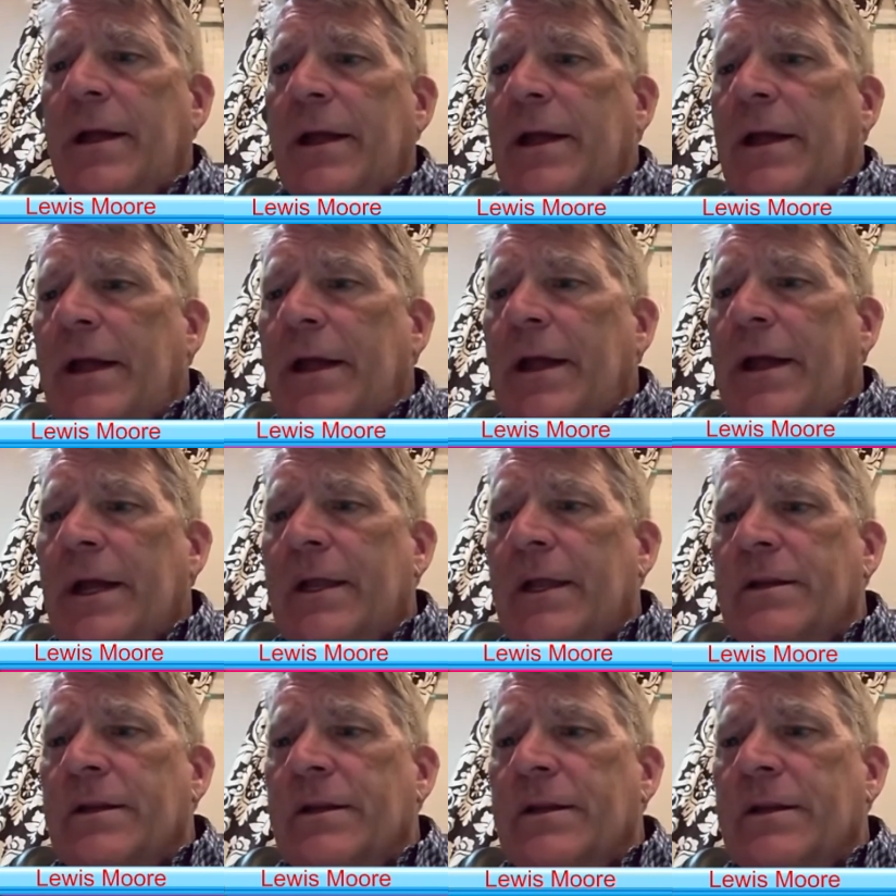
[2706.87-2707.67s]

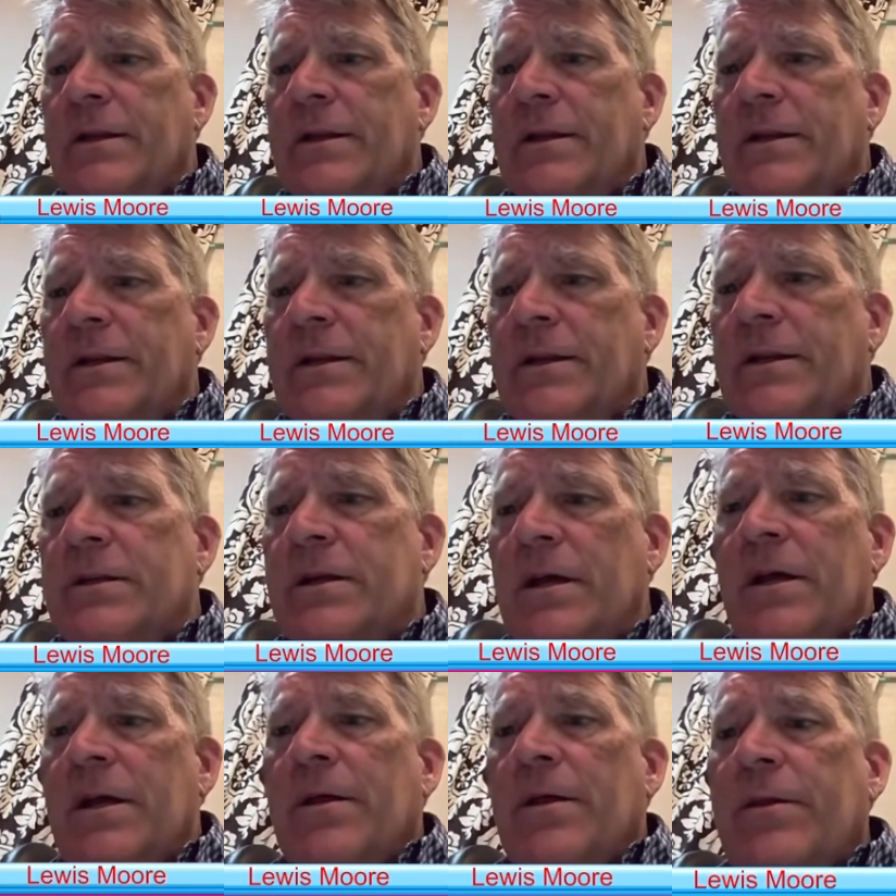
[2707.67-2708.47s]
And
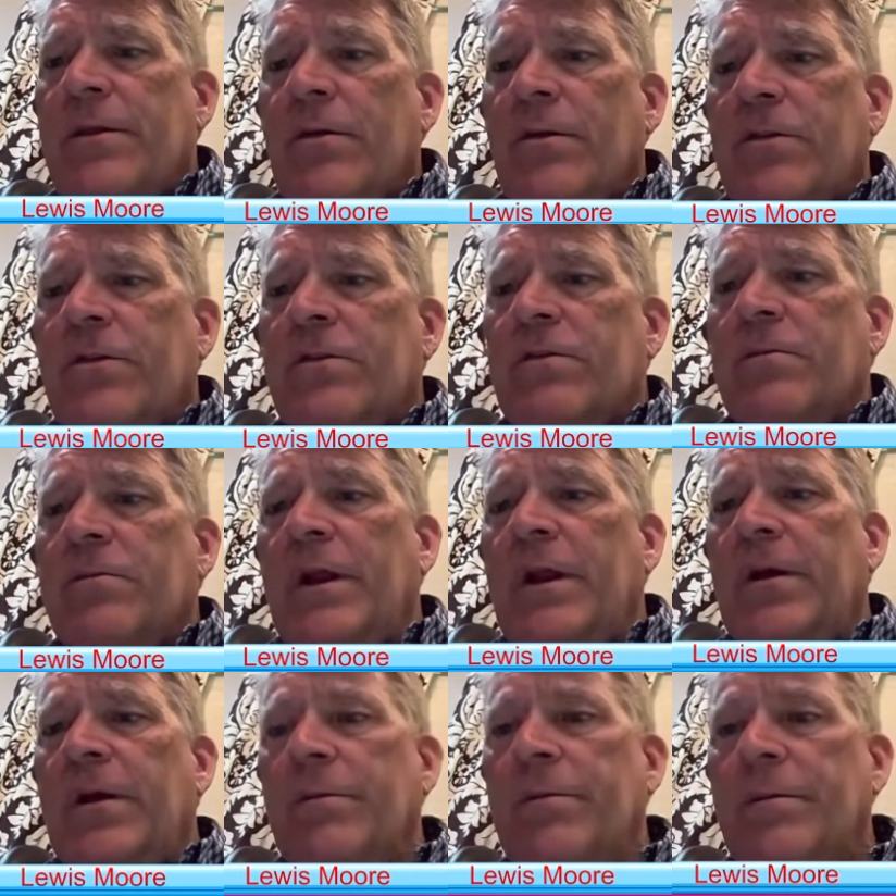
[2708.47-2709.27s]
there's,
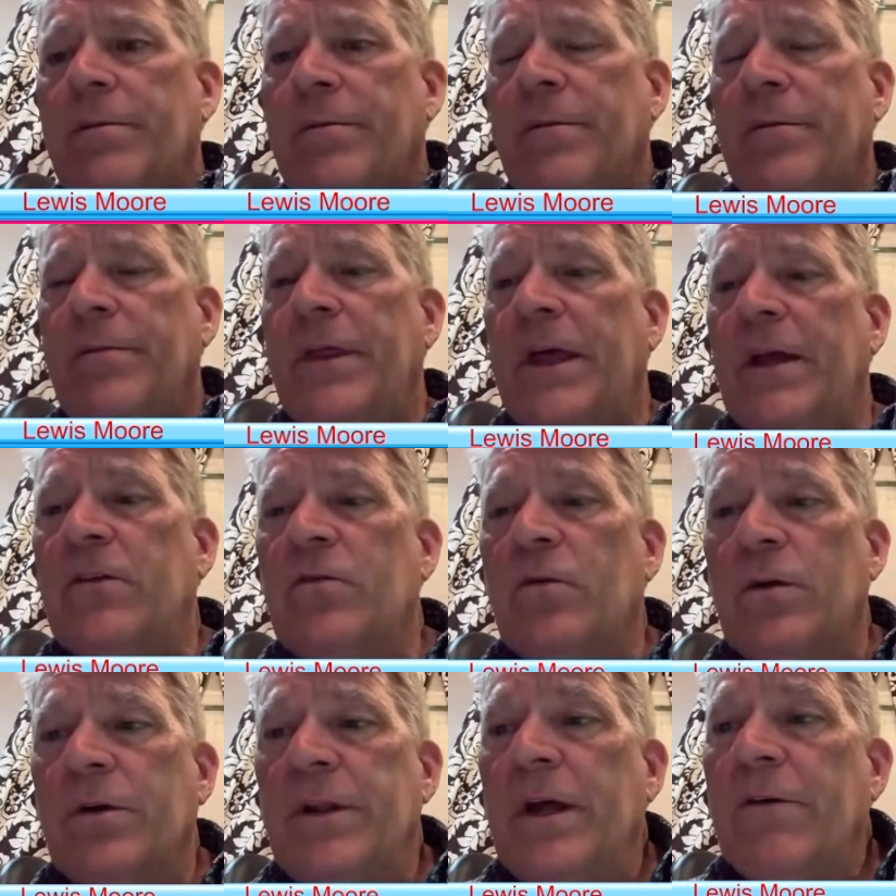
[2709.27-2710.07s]
things are
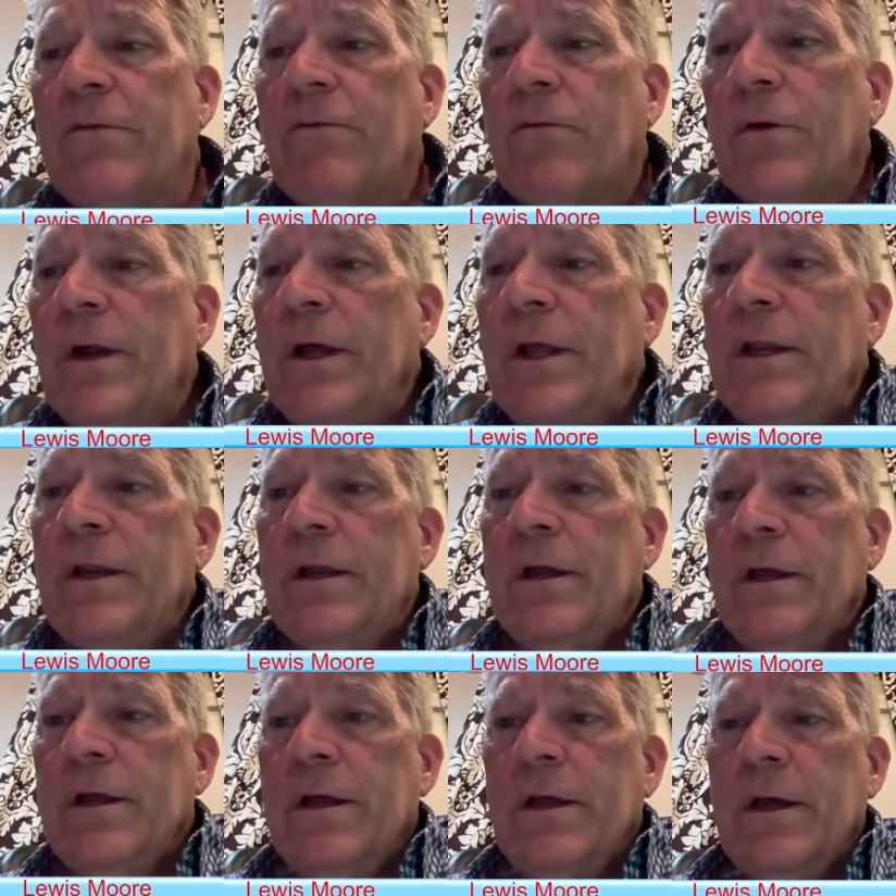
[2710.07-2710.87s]
different.
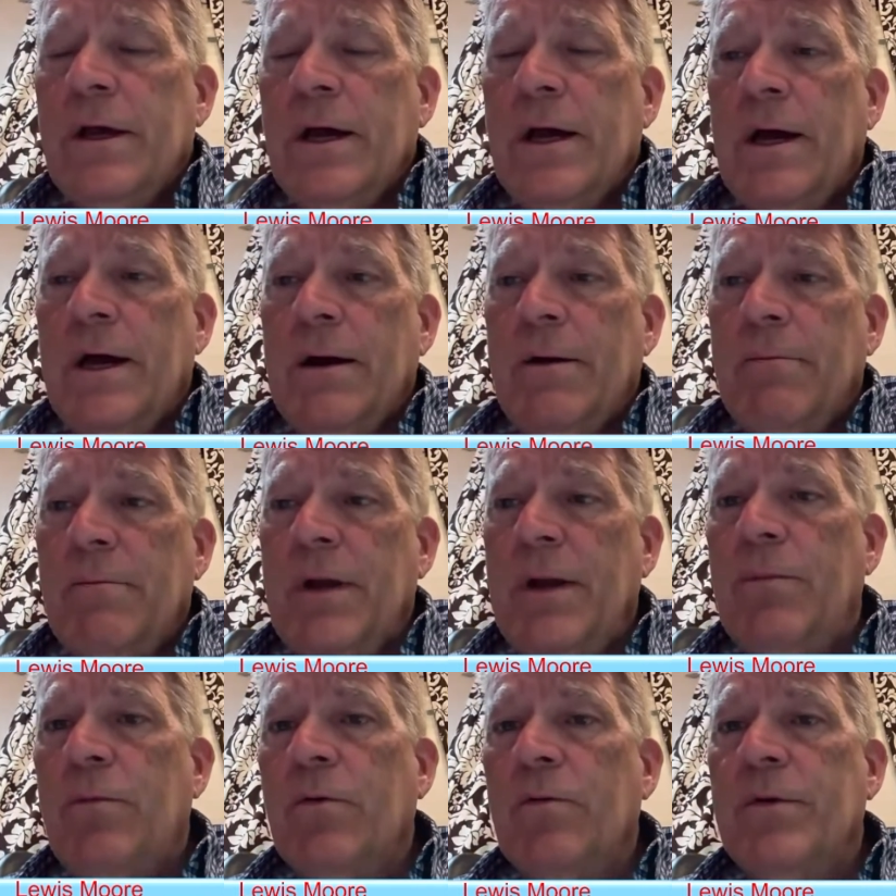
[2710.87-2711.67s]

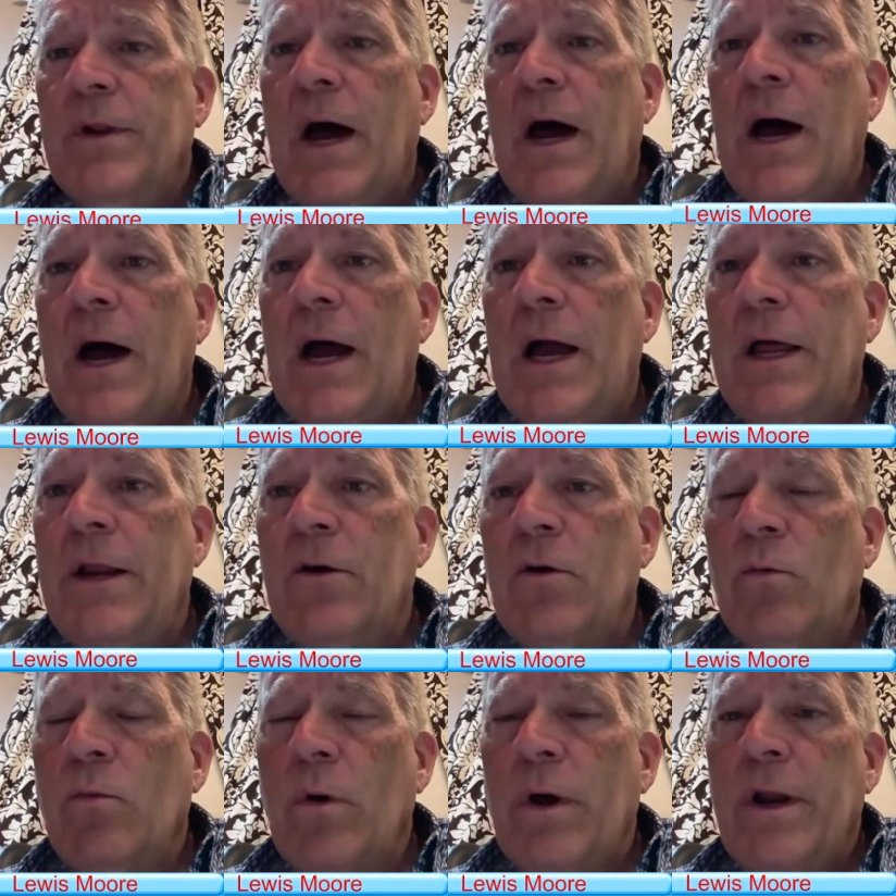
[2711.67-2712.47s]
People died
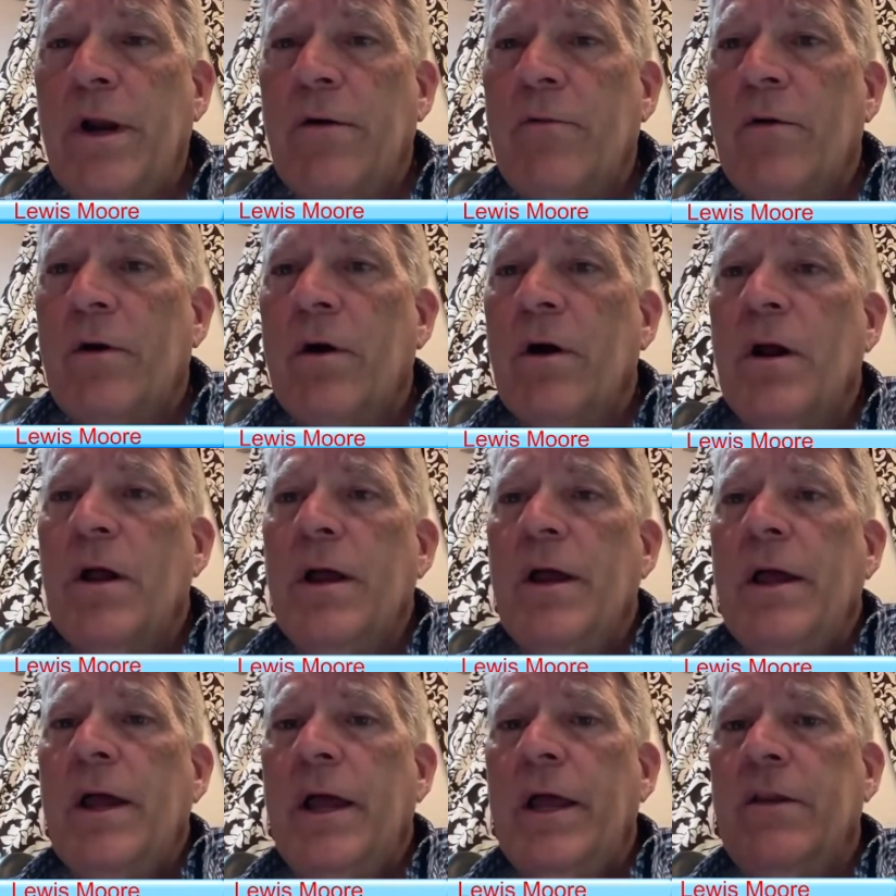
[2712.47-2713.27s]
or whatever,
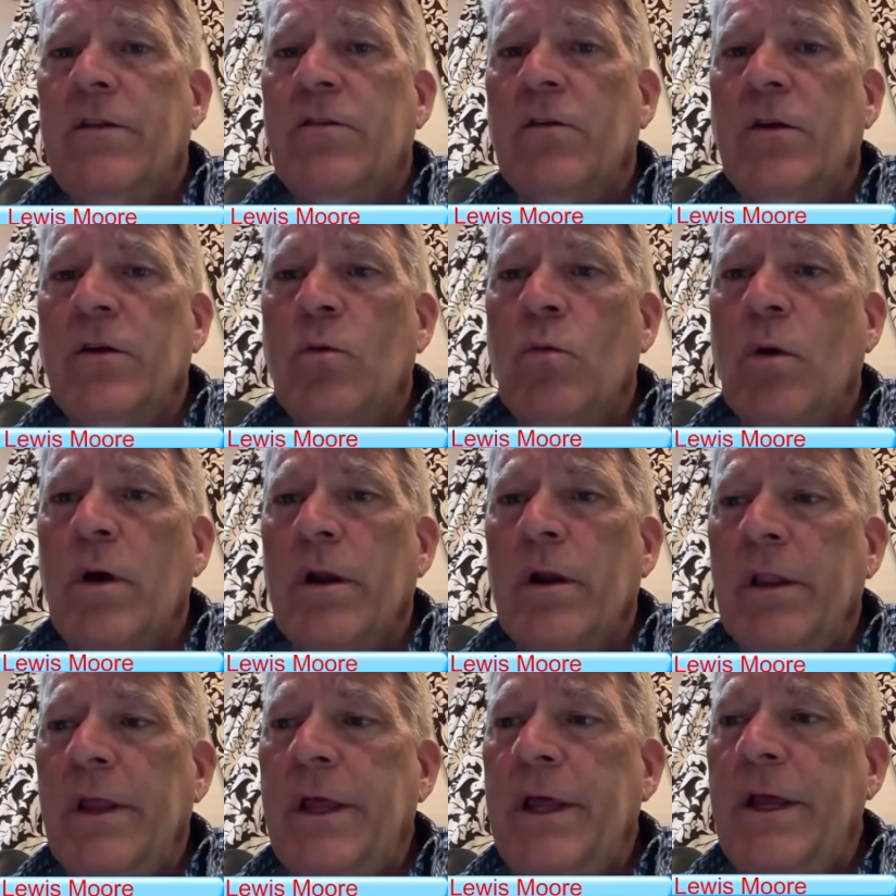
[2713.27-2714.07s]
and so you want
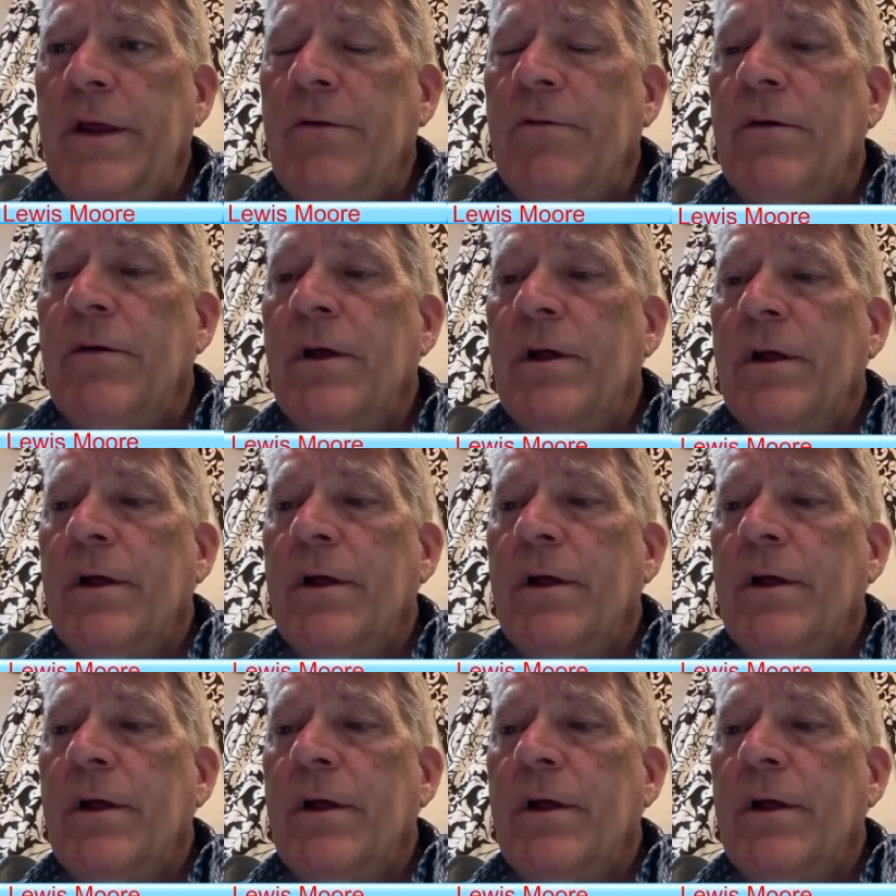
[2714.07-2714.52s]
to leave.